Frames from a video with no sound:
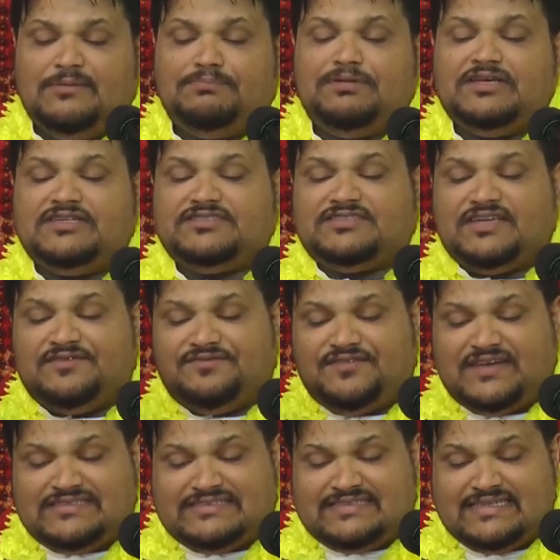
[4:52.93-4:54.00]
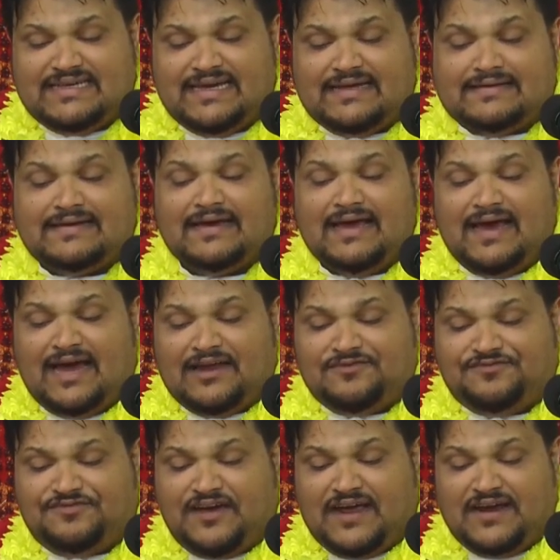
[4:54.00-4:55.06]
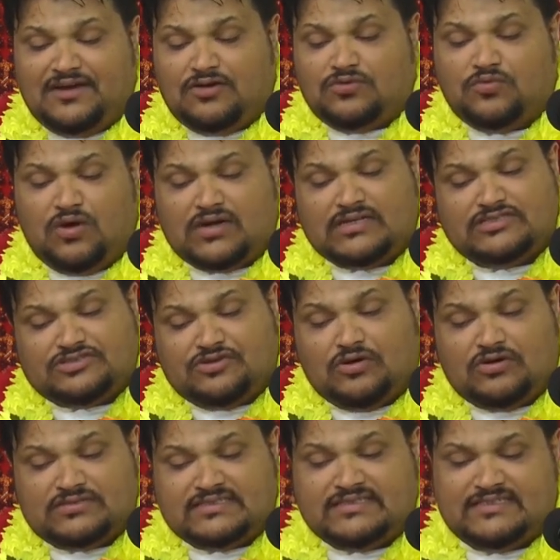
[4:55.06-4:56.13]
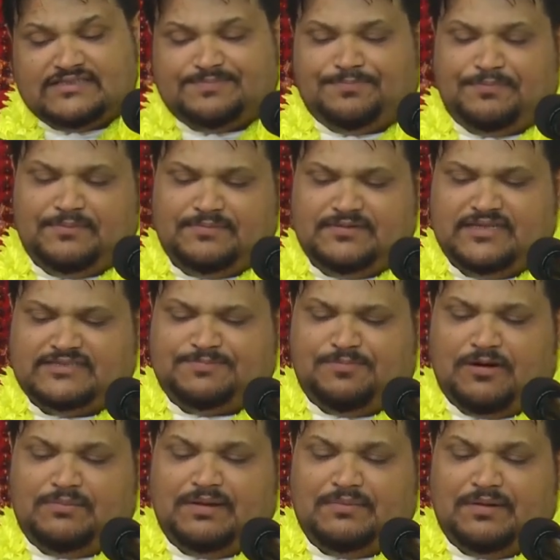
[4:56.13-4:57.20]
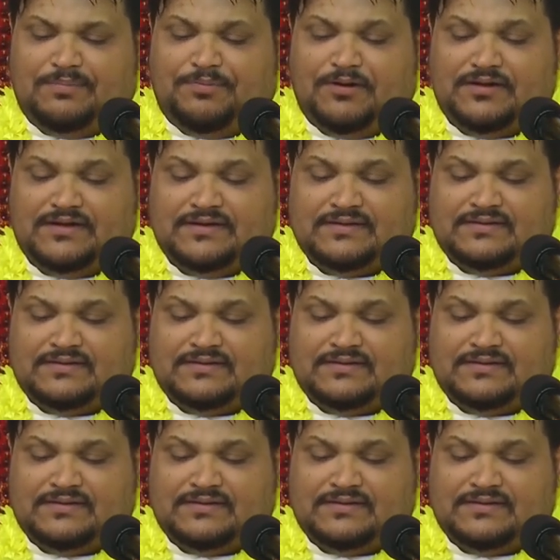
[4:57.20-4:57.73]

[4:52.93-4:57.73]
please investigate and find out what is causing this, this problem upon you.